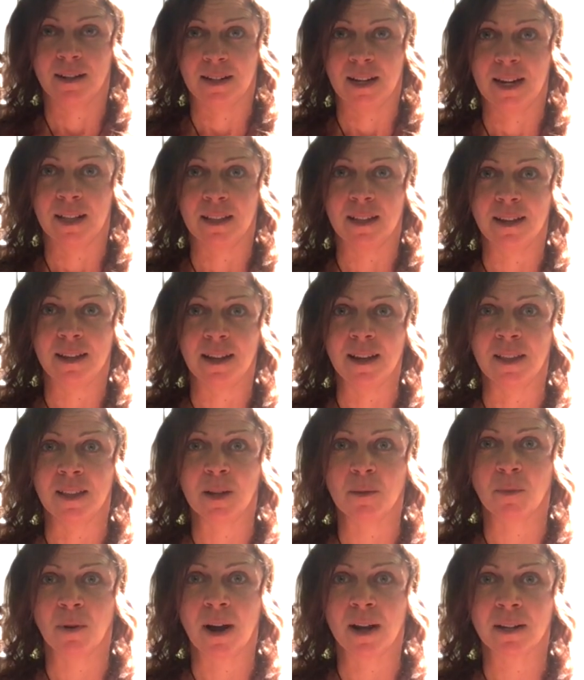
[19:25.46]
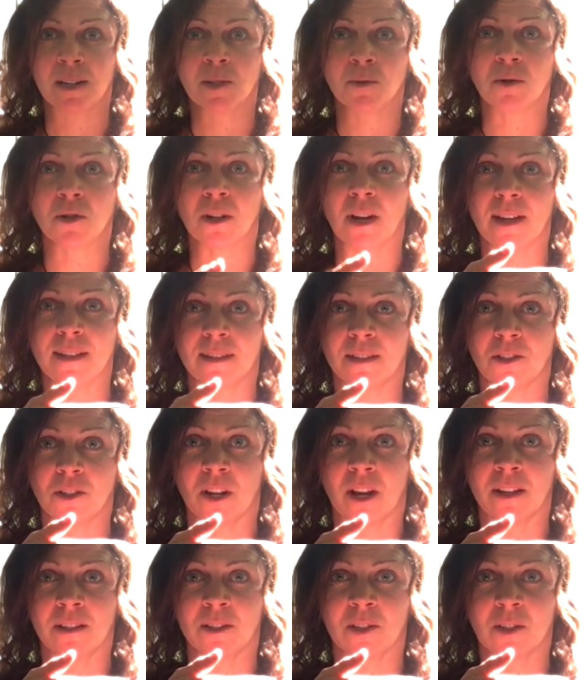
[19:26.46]
daily healing practice, which I
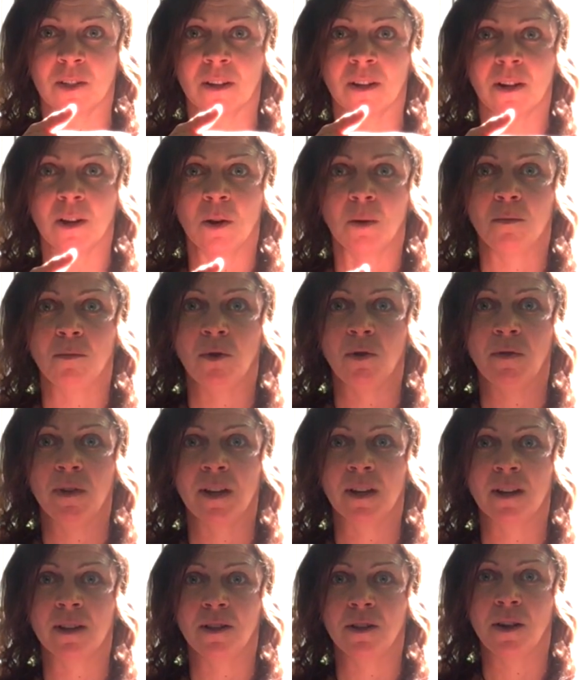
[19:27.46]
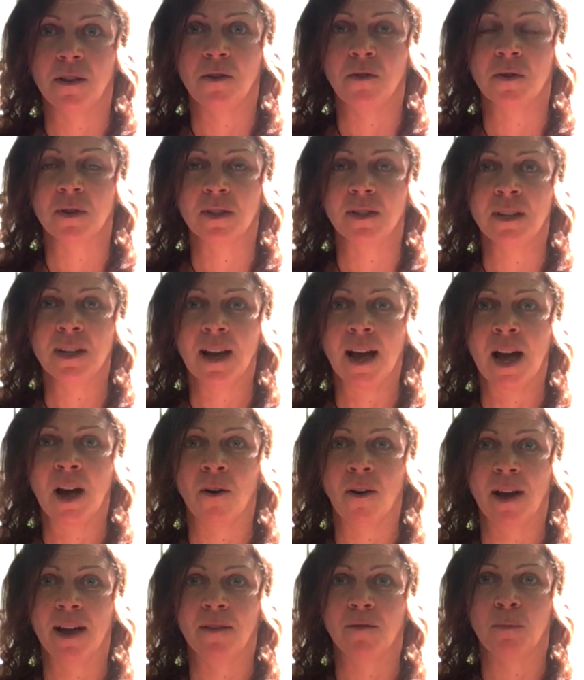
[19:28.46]
suggest, moving, and you can see
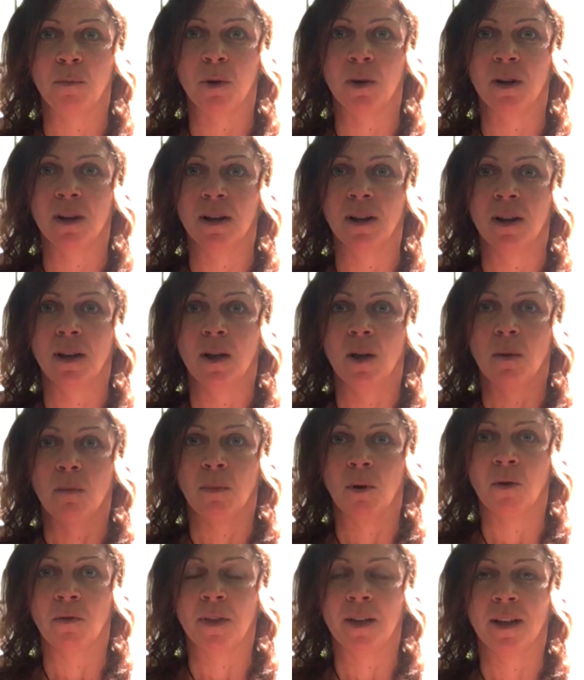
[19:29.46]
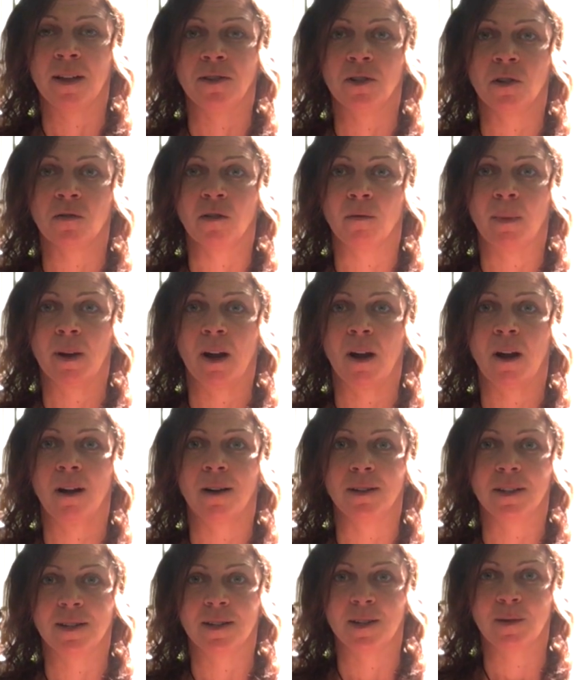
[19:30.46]
how I put both hands over my
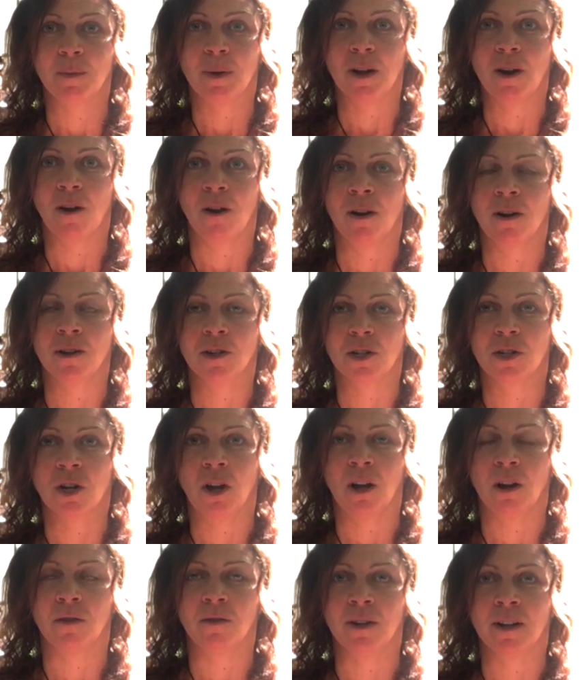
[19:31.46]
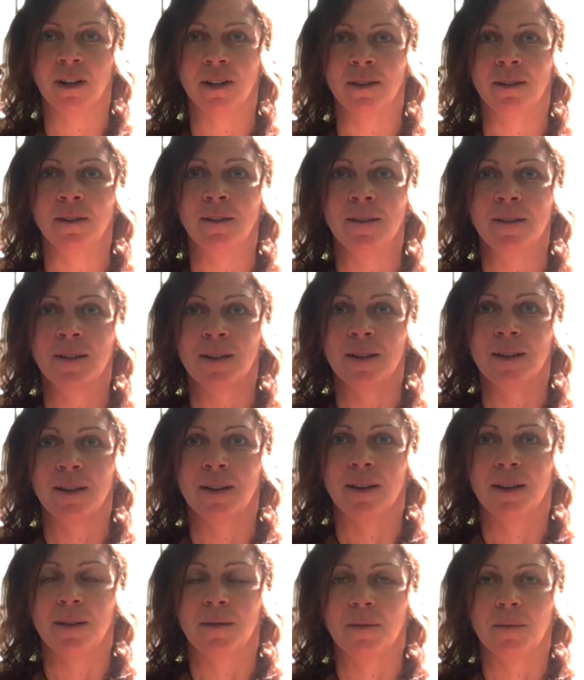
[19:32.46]
heart. This is my heart chakra.
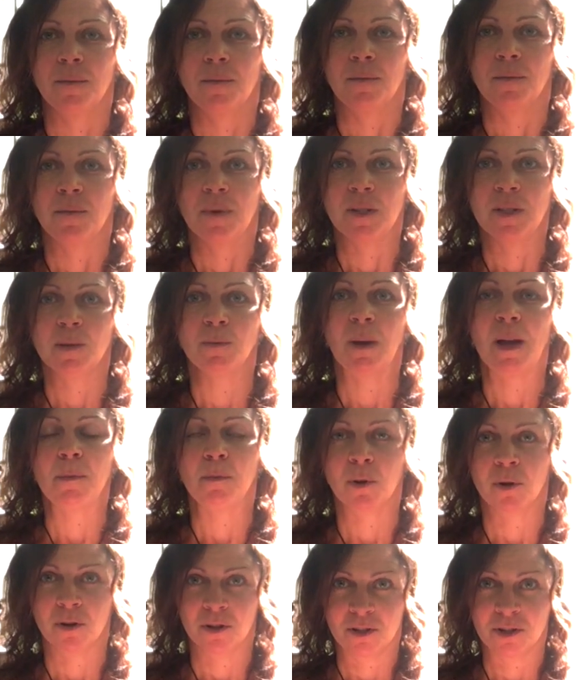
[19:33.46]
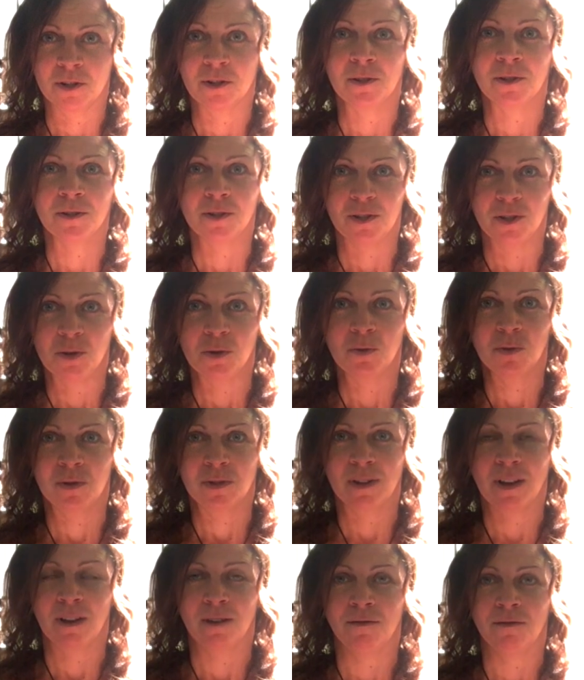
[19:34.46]
This is my personal
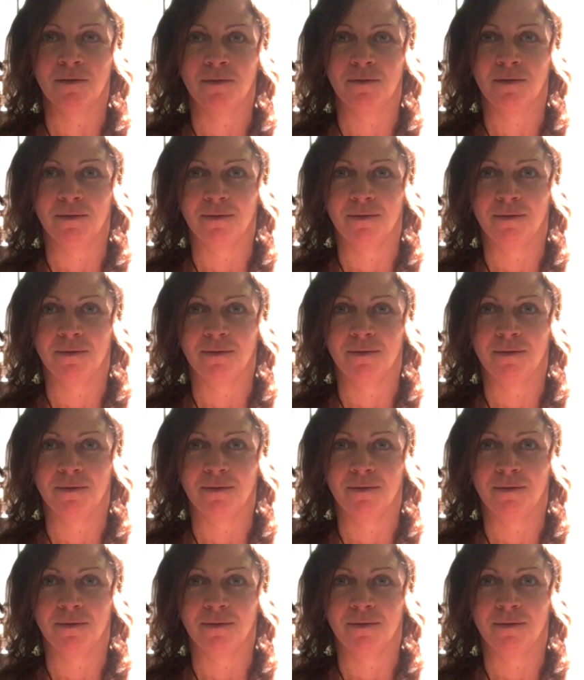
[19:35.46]
use of